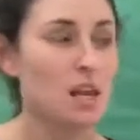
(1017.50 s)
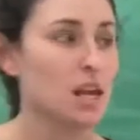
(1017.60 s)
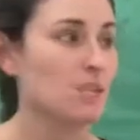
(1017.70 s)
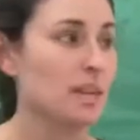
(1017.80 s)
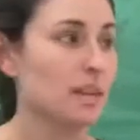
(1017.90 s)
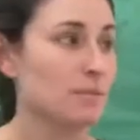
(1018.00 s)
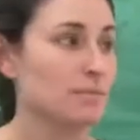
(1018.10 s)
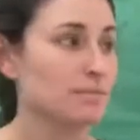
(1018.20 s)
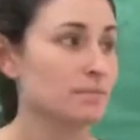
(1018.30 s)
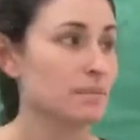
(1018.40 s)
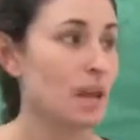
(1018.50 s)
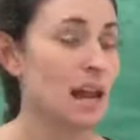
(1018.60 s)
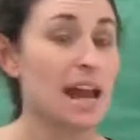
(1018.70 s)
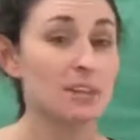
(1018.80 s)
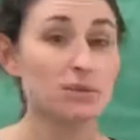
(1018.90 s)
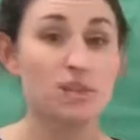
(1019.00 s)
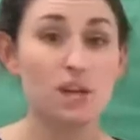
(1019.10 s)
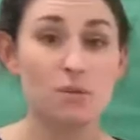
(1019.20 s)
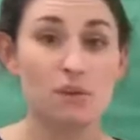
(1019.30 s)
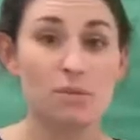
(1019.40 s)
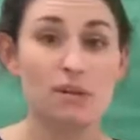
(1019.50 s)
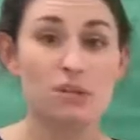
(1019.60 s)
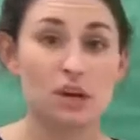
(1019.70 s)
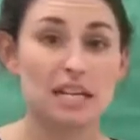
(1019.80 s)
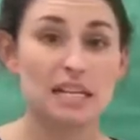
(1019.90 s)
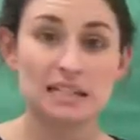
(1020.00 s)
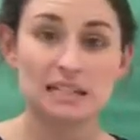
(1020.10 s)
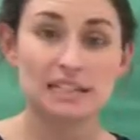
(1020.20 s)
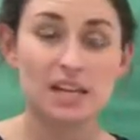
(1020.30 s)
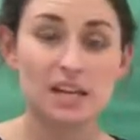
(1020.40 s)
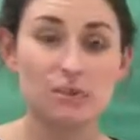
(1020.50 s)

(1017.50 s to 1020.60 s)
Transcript: So, as we know, when we're drawing a sun,